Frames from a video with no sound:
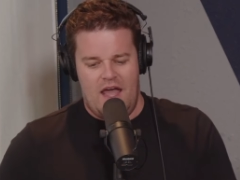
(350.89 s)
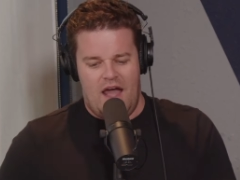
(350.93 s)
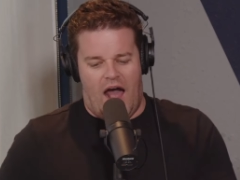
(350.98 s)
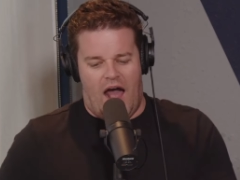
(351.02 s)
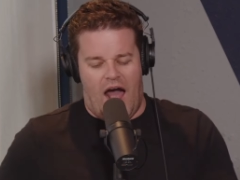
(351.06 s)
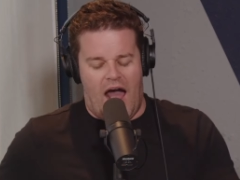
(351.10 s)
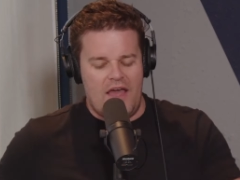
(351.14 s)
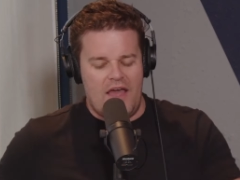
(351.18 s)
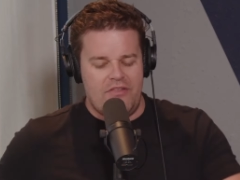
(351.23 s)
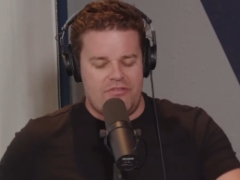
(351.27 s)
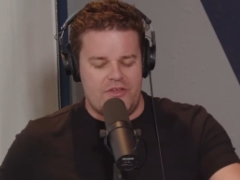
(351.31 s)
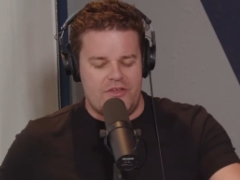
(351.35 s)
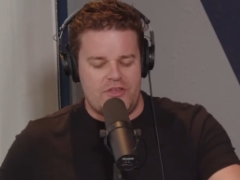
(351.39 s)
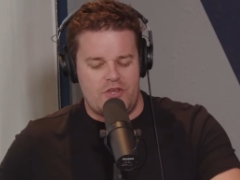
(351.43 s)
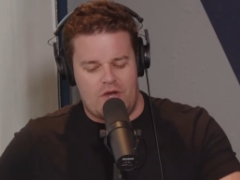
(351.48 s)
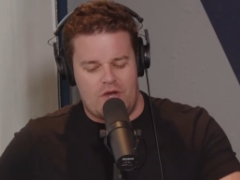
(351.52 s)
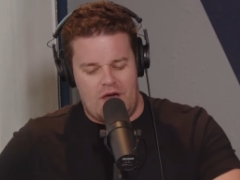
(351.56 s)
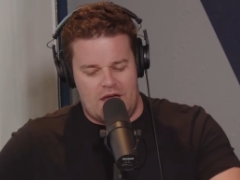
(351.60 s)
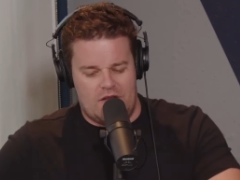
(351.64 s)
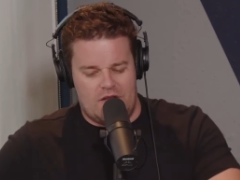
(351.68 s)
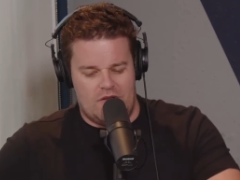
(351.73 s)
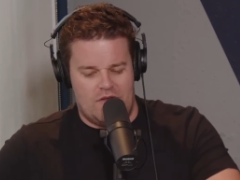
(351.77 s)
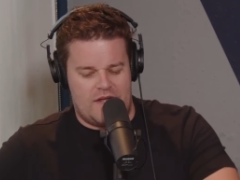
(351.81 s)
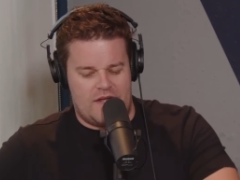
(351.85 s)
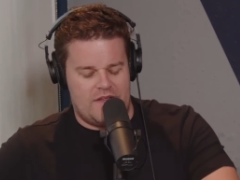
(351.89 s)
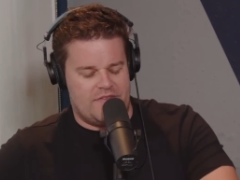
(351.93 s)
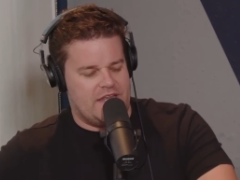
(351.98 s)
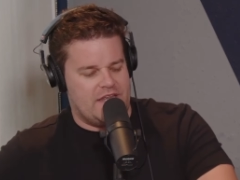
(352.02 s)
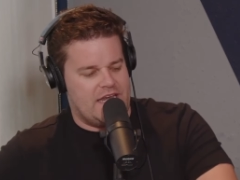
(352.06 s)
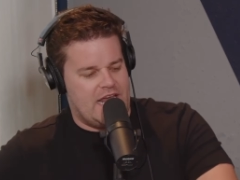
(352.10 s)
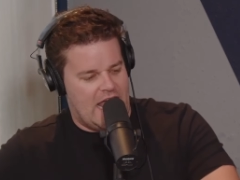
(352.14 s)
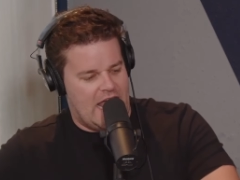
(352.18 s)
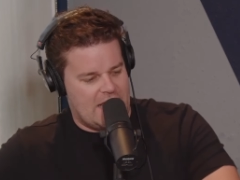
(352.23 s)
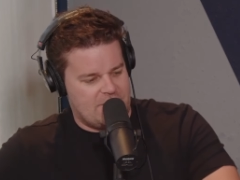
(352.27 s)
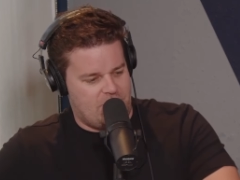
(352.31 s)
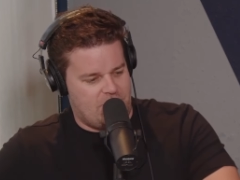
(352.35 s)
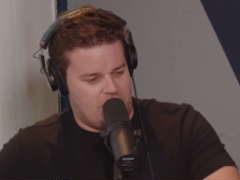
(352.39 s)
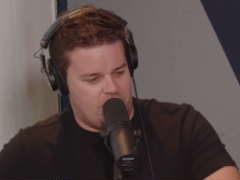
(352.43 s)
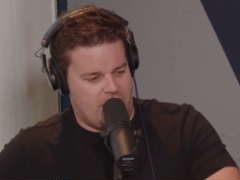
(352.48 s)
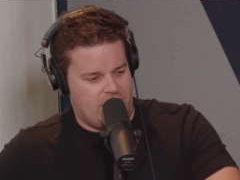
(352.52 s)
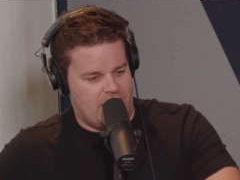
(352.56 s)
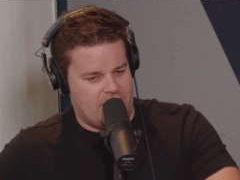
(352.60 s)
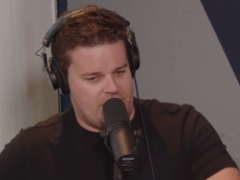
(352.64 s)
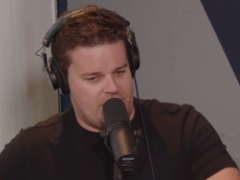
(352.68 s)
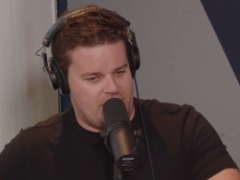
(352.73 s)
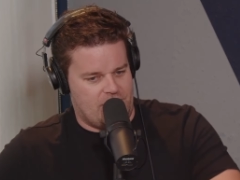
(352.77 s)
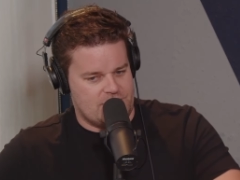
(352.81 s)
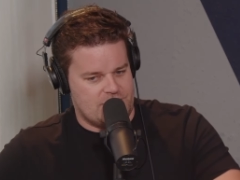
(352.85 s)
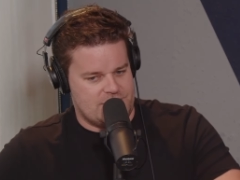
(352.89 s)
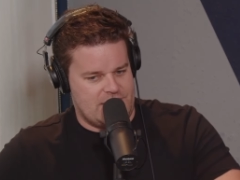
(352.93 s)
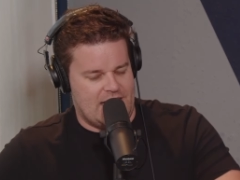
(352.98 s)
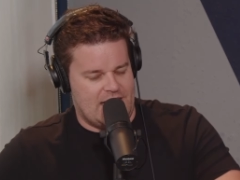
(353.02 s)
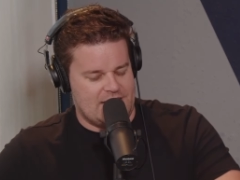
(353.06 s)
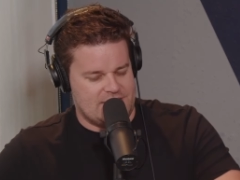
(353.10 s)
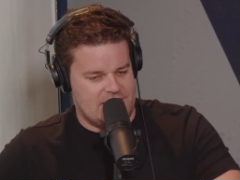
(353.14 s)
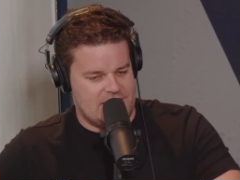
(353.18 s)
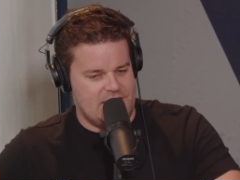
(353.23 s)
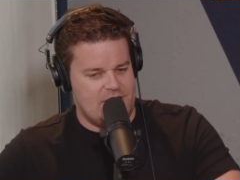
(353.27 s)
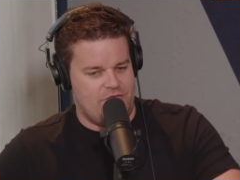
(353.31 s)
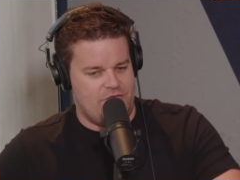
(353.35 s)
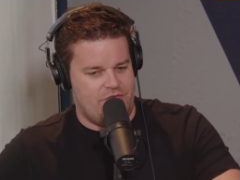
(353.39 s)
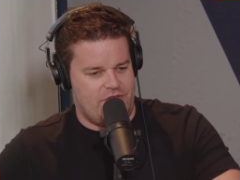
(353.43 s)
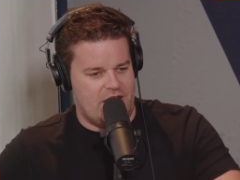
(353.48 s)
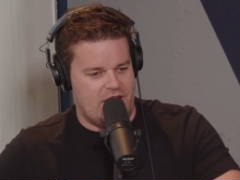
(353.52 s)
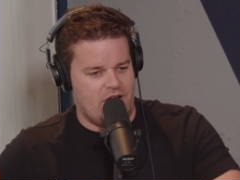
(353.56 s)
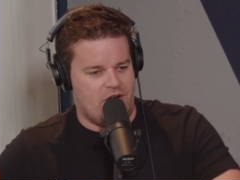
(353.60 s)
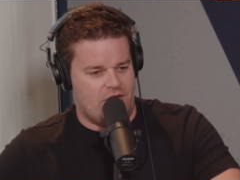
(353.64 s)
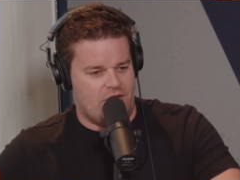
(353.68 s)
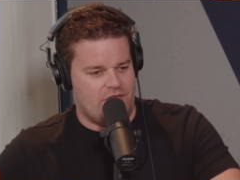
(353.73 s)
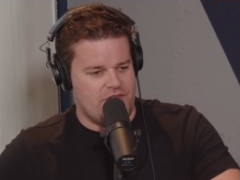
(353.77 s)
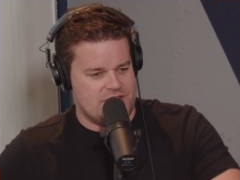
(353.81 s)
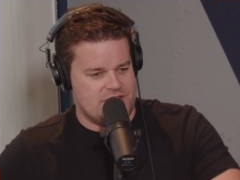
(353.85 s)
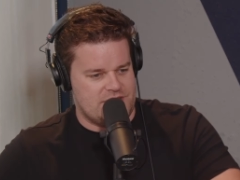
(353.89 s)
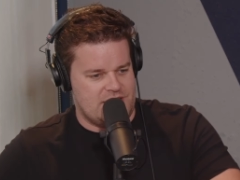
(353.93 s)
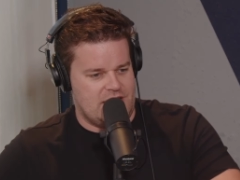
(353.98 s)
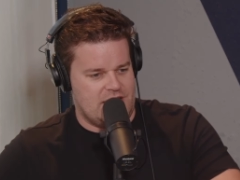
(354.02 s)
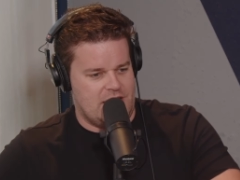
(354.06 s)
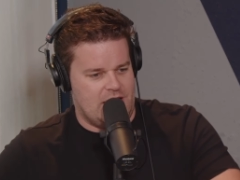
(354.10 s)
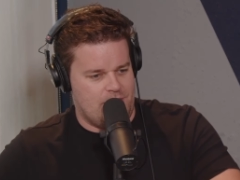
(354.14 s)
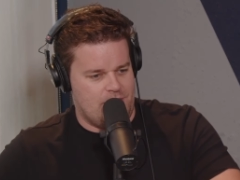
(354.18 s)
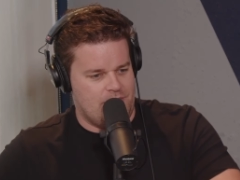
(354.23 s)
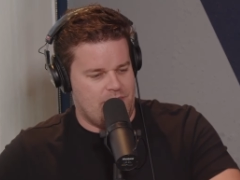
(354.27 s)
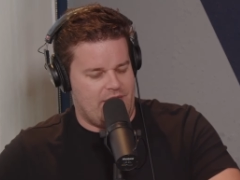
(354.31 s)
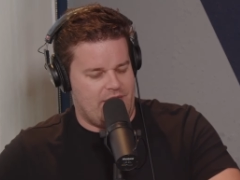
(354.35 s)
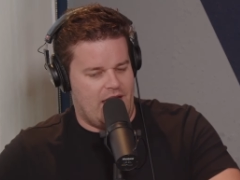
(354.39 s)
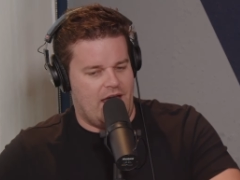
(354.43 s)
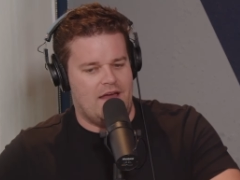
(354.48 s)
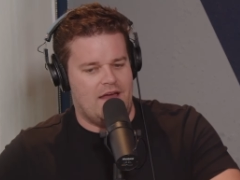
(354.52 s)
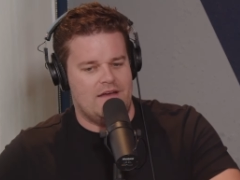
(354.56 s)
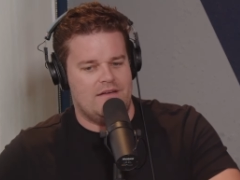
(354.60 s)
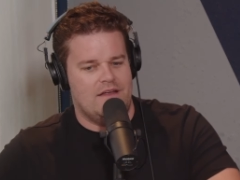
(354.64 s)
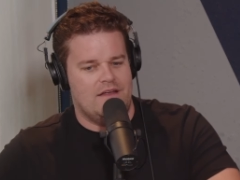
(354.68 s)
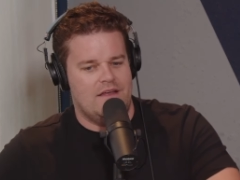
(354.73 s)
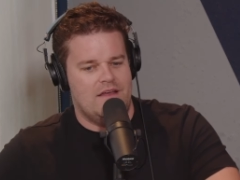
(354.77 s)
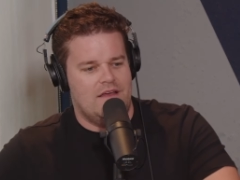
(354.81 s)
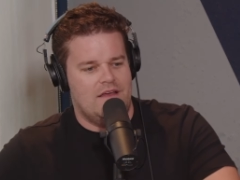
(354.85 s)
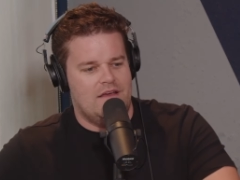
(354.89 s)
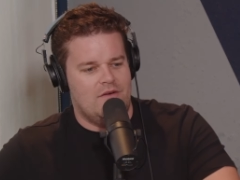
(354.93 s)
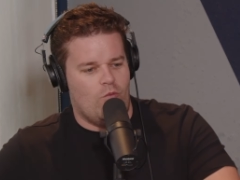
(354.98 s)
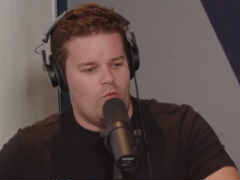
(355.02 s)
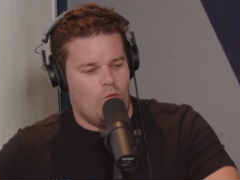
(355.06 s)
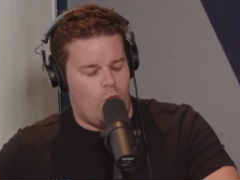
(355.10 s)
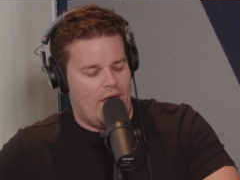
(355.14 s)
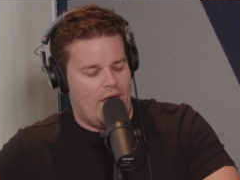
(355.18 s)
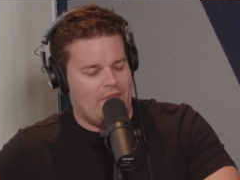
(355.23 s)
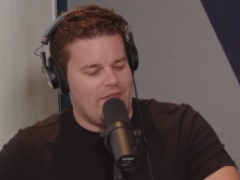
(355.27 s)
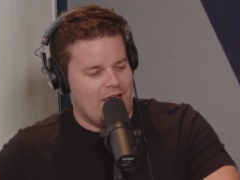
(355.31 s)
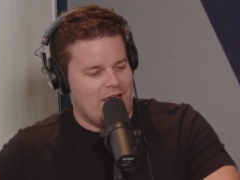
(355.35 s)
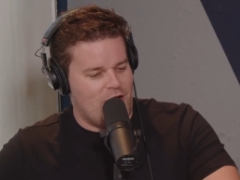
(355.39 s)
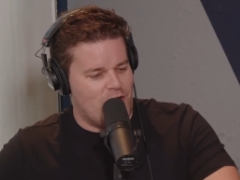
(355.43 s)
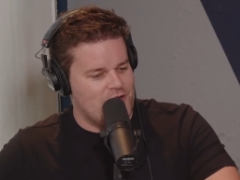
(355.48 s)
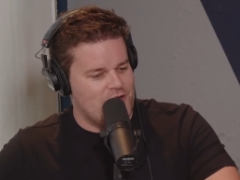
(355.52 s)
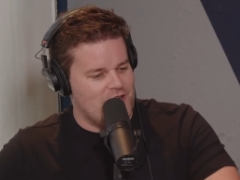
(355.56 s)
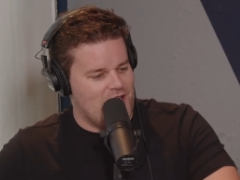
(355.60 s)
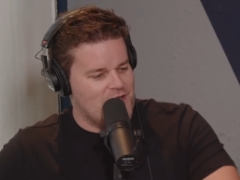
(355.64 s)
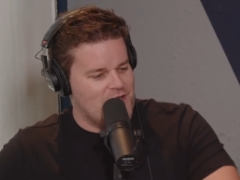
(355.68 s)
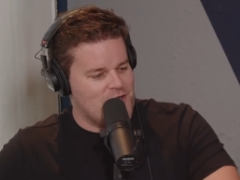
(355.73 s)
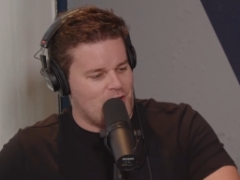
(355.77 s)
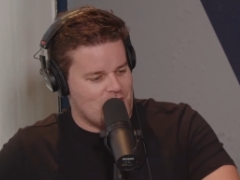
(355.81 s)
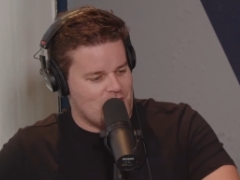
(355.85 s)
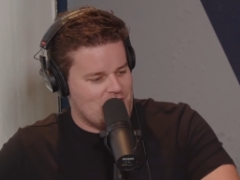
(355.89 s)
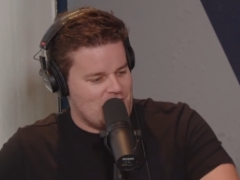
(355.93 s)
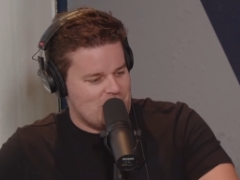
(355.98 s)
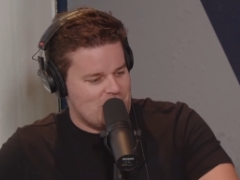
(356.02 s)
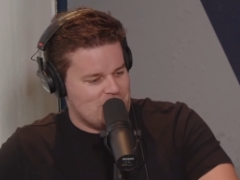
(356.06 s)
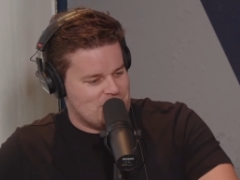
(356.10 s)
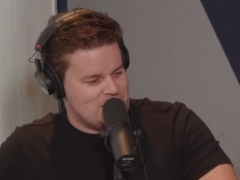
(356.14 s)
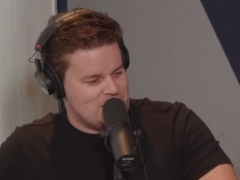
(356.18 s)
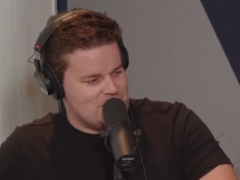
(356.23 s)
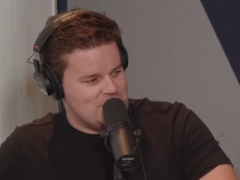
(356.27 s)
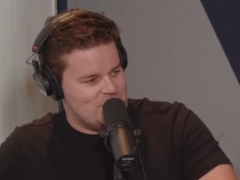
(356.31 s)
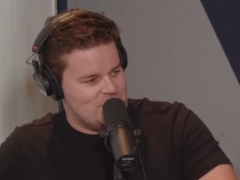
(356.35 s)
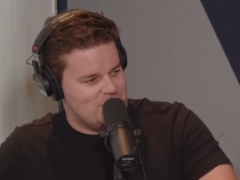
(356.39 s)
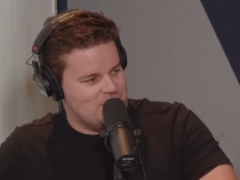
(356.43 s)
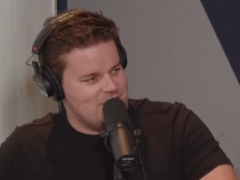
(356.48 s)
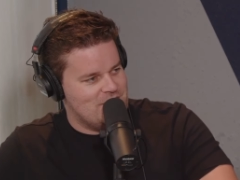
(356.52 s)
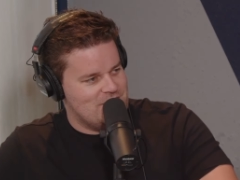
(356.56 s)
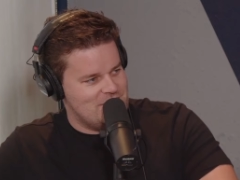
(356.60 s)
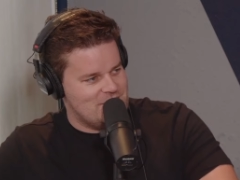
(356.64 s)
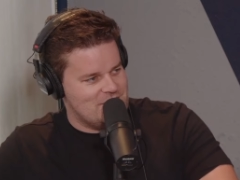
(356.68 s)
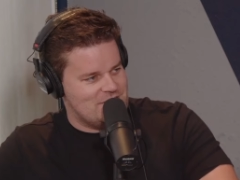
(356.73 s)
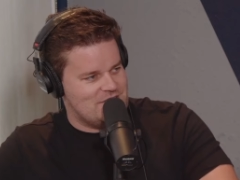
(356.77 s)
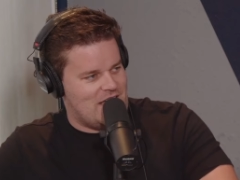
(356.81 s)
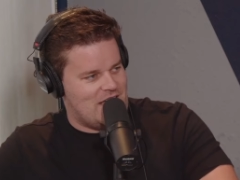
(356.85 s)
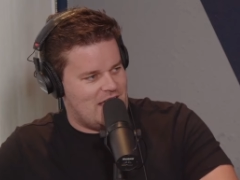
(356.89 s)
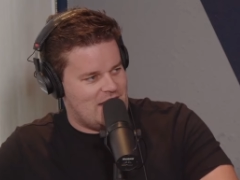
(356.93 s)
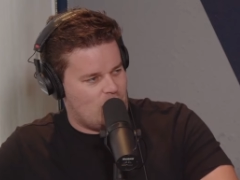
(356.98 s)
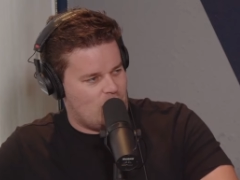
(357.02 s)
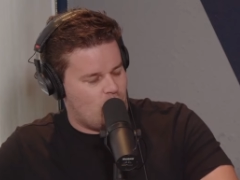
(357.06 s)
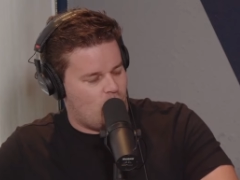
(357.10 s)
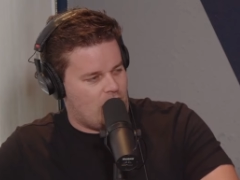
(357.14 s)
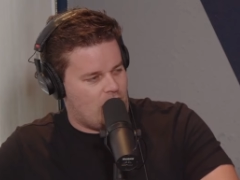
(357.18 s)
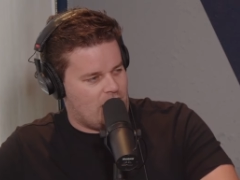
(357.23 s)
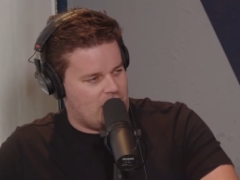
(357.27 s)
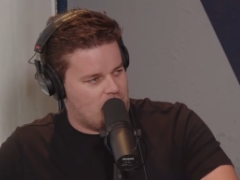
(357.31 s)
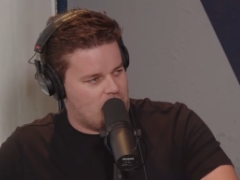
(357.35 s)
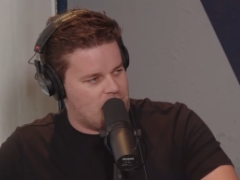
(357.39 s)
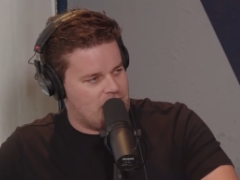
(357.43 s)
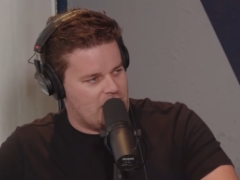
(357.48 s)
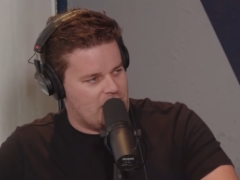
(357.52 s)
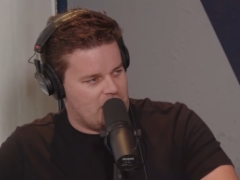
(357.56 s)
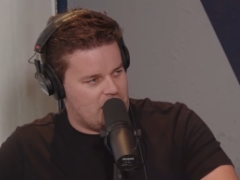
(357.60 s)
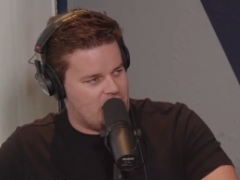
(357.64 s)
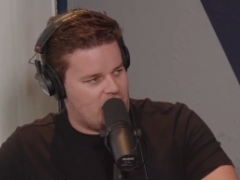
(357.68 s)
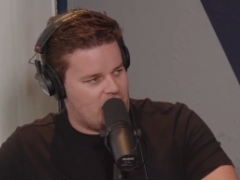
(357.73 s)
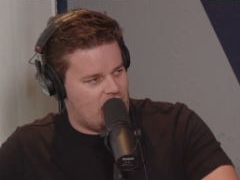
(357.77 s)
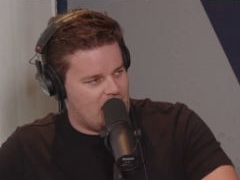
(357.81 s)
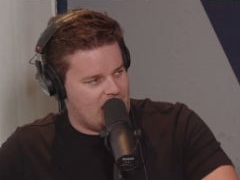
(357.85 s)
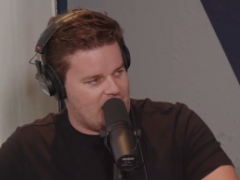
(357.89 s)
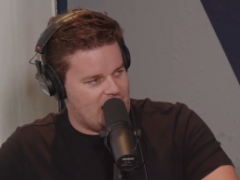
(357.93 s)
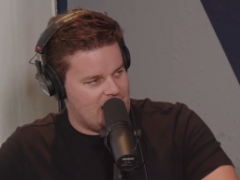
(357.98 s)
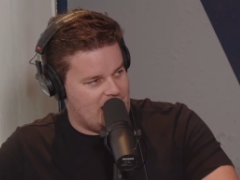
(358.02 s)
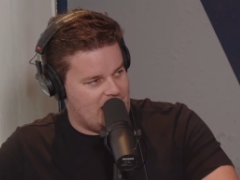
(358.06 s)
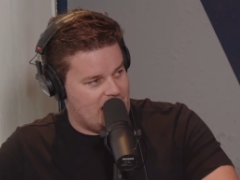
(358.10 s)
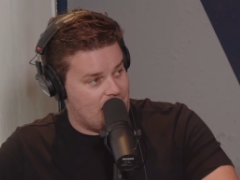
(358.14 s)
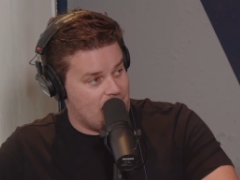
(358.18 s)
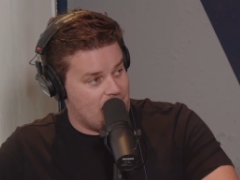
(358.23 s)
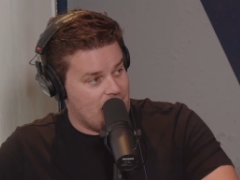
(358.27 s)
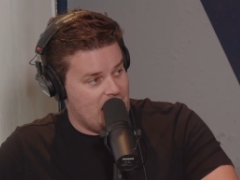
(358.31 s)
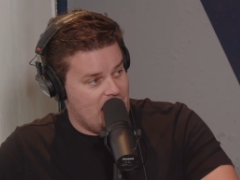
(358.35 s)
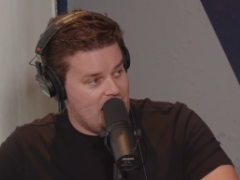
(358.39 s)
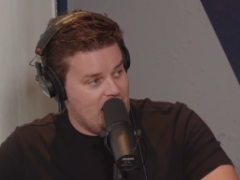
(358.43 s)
I think you got to look at the Nashville Predators as if they are the team that, when they could not go to U2, decided we're going to play good hockey now.